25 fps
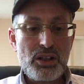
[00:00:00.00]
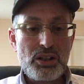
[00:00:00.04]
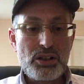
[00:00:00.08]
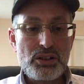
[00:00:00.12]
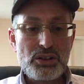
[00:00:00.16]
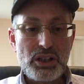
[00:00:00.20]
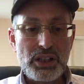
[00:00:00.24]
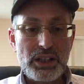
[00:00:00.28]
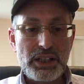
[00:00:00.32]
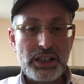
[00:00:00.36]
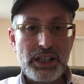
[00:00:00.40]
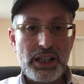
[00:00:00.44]

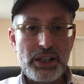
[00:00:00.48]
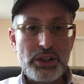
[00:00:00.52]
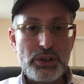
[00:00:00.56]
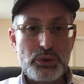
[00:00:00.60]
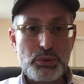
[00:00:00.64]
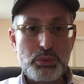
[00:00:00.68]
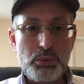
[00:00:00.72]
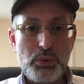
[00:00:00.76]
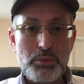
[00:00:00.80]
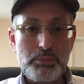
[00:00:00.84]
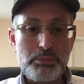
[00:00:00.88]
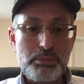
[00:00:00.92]
so in
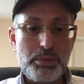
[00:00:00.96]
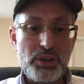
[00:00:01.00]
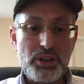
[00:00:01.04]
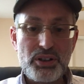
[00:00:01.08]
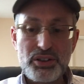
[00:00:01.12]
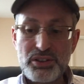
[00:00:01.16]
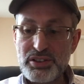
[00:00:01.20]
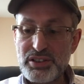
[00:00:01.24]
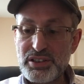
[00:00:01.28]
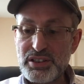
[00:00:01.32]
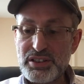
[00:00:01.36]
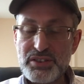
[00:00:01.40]
case one
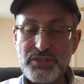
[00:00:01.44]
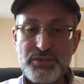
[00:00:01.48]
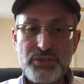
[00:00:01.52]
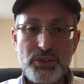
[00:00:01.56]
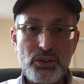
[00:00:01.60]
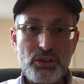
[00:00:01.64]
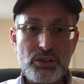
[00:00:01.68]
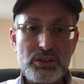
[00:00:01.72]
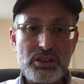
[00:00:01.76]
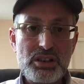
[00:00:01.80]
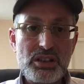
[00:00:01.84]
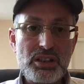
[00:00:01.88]
pod is
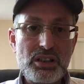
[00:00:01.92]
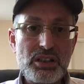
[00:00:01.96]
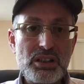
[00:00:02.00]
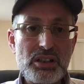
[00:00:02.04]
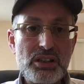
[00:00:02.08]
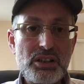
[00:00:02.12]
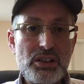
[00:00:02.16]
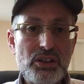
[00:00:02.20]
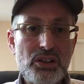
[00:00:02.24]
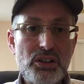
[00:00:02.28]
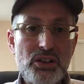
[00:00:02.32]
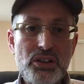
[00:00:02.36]

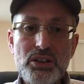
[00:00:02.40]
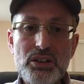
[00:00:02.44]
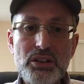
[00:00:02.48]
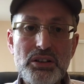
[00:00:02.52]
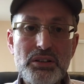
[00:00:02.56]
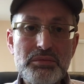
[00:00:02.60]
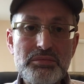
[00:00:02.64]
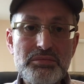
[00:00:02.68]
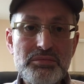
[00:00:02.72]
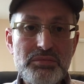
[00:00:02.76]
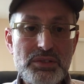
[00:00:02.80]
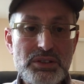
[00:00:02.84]
faulty
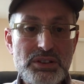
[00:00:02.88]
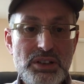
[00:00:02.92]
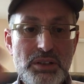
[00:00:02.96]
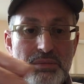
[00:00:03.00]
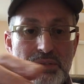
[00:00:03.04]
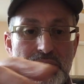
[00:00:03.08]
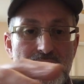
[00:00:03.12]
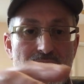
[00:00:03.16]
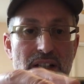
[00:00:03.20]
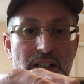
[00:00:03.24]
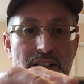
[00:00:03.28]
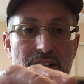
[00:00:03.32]
or
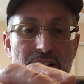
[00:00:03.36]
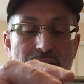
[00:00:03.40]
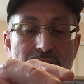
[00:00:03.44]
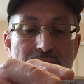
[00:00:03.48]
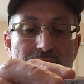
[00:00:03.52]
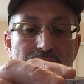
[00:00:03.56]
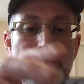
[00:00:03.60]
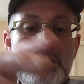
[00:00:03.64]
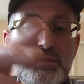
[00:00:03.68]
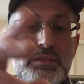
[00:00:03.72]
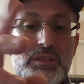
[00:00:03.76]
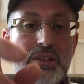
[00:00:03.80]
something like
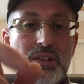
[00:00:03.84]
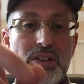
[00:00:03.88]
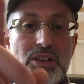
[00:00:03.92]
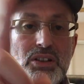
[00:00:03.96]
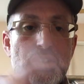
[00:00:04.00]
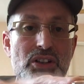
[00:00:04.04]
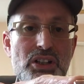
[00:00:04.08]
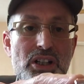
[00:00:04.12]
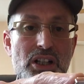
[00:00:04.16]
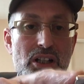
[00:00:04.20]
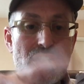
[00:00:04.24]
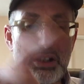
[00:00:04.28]
that,
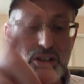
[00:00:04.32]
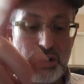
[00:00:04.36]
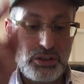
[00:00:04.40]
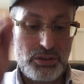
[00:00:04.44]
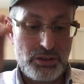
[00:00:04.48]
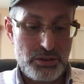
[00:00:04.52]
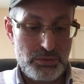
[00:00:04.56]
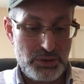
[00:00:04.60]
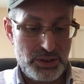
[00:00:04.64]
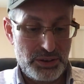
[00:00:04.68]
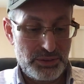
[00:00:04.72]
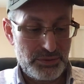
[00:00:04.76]
you get
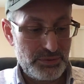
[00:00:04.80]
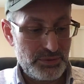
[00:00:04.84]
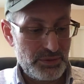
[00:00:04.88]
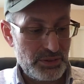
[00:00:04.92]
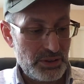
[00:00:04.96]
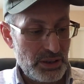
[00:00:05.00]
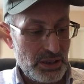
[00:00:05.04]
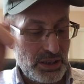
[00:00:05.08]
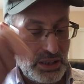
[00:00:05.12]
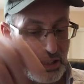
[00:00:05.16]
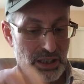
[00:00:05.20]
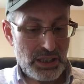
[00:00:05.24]
another one.
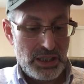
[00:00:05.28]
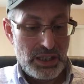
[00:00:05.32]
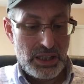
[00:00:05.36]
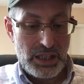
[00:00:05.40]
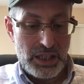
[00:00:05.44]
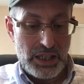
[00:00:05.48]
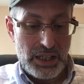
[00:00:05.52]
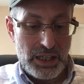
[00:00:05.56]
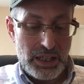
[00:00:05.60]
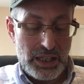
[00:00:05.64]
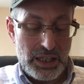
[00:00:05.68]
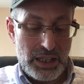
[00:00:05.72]

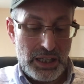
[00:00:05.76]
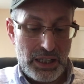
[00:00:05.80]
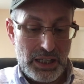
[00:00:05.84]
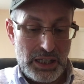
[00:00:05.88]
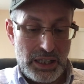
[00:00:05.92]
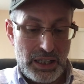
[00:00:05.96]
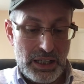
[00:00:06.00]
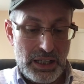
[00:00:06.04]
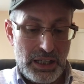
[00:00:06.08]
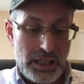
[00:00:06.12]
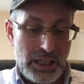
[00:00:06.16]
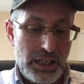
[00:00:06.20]

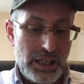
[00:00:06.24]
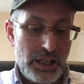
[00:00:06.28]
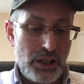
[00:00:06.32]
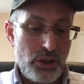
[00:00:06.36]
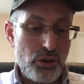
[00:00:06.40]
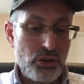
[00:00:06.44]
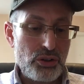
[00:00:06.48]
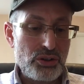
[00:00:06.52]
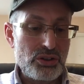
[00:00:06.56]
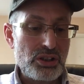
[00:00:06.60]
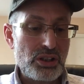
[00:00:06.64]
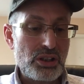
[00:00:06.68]
I
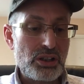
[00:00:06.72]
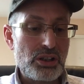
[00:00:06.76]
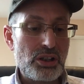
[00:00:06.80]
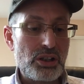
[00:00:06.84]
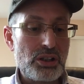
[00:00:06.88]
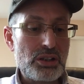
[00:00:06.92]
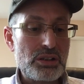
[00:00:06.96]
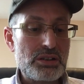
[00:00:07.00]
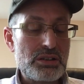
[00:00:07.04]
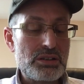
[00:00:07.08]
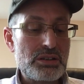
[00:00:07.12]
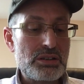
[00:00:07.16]
also
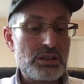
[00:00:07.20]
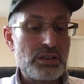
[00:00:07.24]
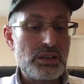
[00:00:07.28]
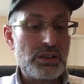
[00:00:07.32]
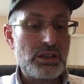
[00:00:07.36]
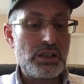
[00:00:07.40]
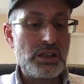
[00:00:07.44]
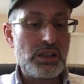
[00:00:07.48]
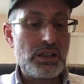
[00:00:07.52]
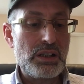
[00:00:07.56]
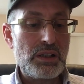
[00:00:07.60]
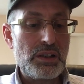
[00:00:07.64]
got
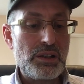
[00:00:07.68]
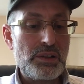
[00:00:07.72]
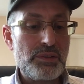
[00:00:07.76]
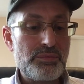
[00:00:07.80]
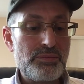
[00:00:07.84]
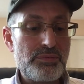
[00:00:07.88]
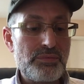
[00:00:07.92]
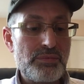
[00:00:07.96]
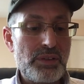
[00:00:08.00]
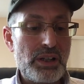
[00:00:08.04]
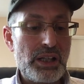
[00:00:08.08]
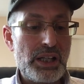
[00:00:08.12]

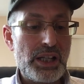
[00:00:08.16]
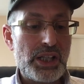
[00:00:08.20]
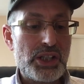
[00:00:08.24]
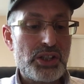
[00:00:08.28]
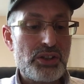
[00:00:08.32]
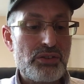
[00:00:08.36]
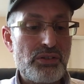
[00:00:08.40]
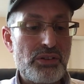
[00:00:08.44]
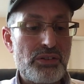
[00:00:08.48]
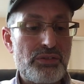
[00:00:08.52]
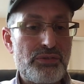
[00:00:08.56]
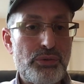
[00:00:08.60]

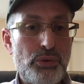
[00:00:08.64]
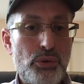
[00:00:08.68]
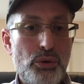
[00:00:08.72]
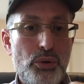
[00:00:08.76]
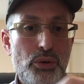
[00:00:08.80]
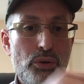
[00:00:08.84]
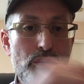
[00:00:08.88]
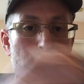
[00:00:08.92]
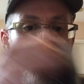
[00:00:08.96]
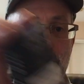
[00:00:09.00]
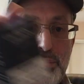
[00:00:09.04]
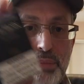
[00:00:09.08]
extra
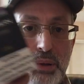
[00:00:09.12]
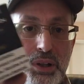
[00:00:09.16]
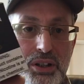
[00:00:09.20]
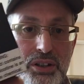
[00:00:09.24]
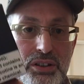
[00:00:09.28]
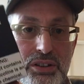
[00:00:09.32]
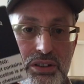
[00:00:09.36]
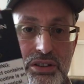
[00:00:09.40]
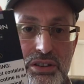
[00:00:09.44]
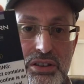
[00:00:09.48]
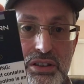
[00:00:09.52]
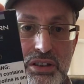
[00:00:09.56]
four
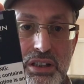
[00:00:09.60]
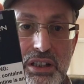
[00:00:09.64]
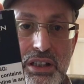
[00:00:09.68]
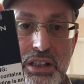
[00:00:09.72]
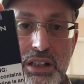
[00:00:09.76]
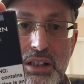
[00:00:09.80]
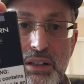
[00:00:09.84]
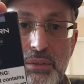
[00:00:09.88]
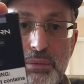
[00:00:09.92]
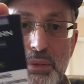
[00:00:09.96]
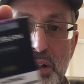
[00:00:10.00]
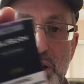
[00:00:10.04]
pods
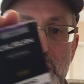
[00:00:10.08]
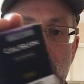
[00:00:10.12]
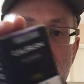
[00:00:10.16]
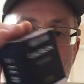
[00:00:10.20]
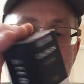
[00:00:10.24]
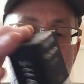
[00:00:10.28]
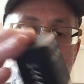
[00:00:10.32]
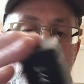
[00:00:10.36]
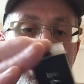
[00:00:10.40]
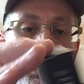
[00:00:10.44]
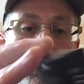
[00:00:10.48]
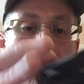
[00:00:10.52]
in a
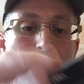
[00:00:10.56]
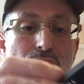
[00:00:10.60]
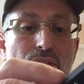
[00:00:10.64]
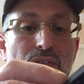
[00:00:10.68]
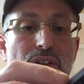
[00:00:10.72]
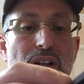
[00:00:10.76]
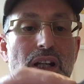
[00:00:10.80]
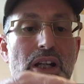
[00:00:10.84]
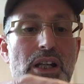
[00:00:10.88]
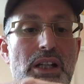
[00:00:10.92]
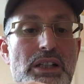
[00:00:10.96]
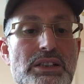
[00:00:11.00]
box, and
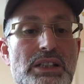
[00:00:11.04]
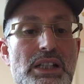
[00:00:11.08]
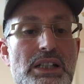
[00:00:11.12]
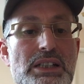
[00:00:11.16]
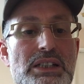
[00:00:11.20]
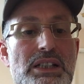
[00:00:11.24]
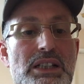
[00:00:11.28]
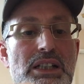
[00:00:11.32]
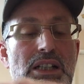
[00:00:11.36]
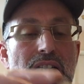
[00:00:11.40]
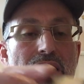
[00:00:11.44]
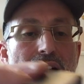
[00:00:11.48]
over here it
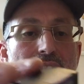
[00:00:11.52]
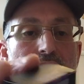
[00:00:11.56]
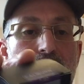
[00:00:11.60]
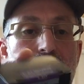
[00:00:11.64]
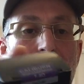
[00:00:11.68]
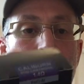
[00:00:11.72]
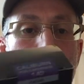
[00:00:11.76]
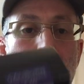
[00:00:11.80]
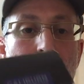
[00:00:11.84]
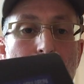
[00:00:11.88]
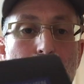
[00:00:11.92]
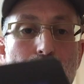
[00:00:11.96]
says
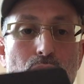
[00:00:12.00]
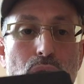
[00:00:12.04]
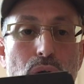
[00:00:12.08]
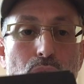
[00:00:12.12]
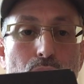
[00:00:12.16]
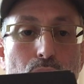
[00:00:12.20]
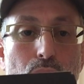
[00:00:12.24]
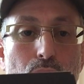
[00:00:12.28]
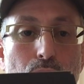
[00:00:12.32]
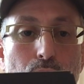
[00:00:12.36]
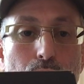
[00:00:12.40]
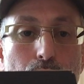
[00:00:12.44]
clearly
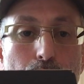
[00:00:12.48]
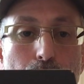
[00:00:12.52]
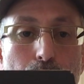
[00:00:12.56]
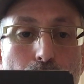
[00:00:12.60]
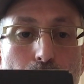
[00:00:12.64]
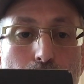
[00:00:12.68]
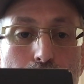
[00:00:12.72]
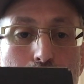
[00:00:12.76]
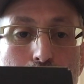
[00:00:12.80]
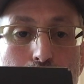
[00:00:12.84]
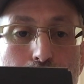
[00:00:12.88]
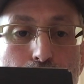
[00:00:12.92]

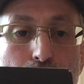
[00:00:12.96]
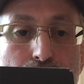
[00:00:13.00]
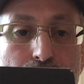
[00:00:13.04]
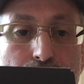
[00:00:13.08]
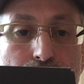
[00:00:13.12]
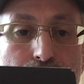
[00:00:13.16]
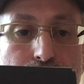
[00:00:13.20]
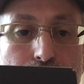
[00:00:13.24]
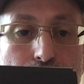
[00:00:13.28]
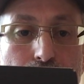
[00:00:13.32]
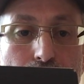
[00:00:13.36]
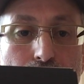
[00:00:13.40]

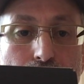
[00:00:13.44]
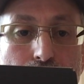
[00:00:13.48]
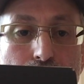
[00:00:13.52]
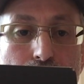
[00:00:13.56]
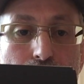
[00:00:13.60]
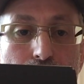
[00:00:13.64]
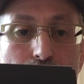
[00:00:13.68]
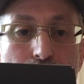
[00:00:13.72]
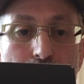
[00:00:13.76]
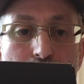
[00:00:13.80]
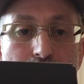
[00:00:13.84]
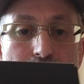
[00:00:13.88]
1.4
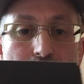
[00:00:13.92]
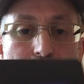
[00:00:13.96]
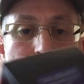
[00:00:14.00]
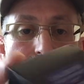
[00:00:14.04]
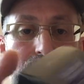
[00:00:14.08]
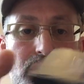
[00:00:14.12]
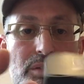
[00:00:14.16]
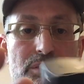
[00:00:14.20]
ohm.